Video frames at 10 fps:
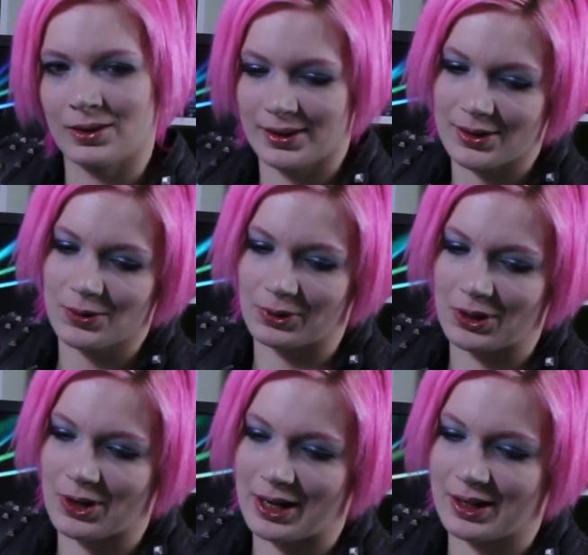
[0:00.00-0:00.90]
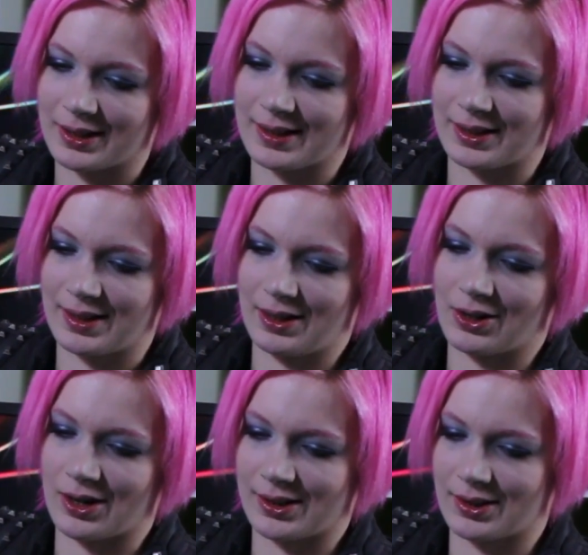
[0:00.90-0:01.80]
It's also really great because I see
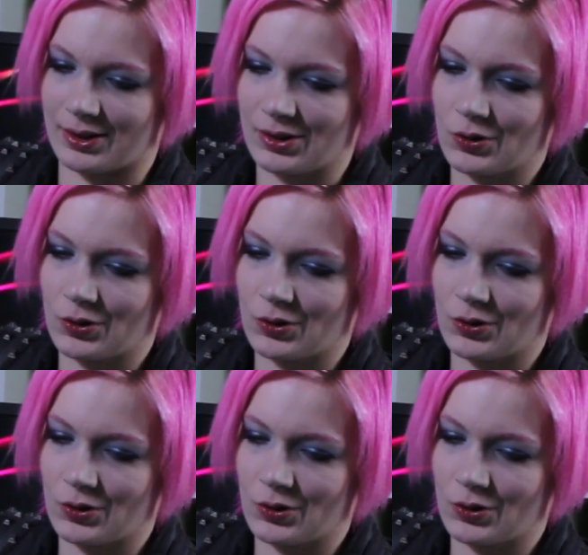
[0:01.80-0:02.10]
a constant